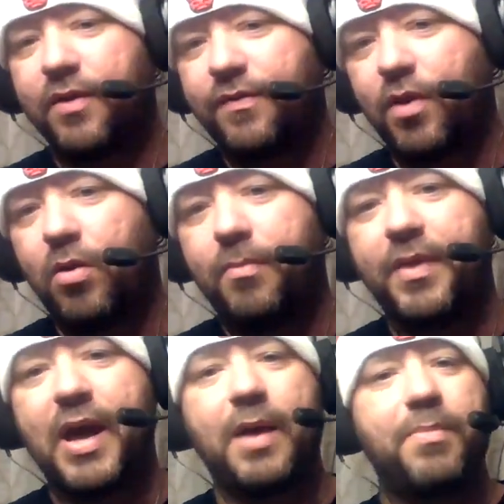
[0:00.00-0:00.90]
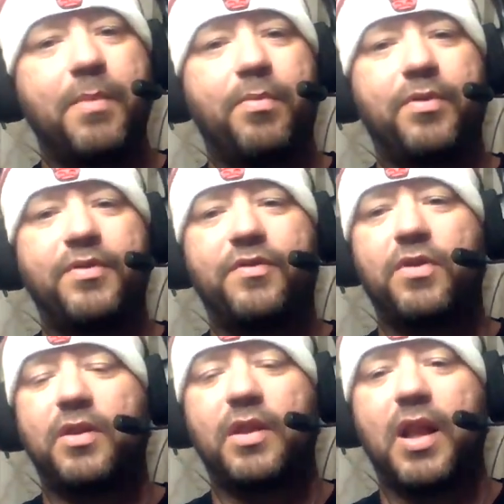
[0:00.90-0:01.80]
film that people just
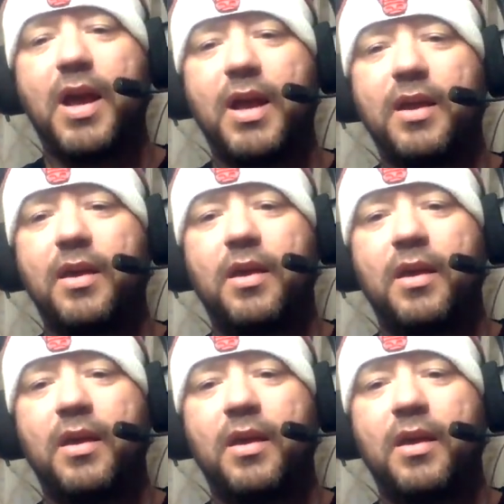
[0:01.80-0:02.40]
didn't like.